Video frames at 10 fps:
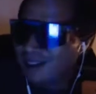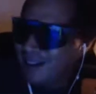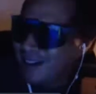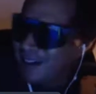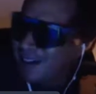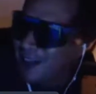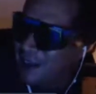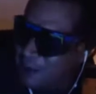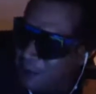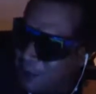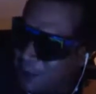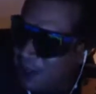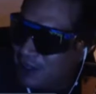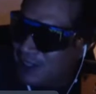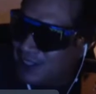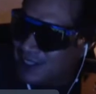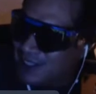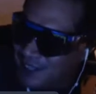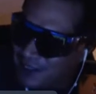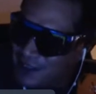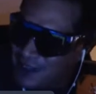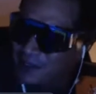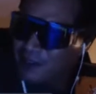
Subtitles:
Ain't never been the slave